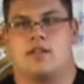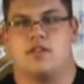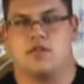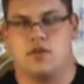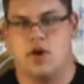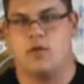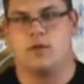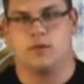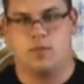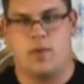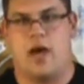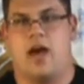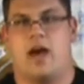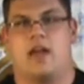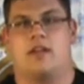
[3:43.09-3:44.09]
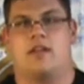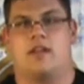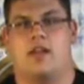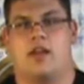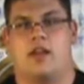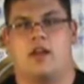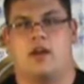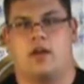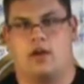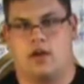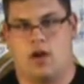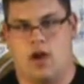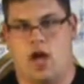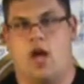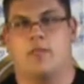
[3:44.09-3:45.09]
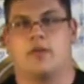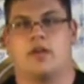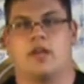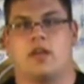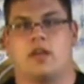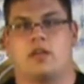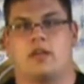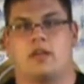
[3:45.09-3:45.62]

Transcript: You know what's bad in a comedy?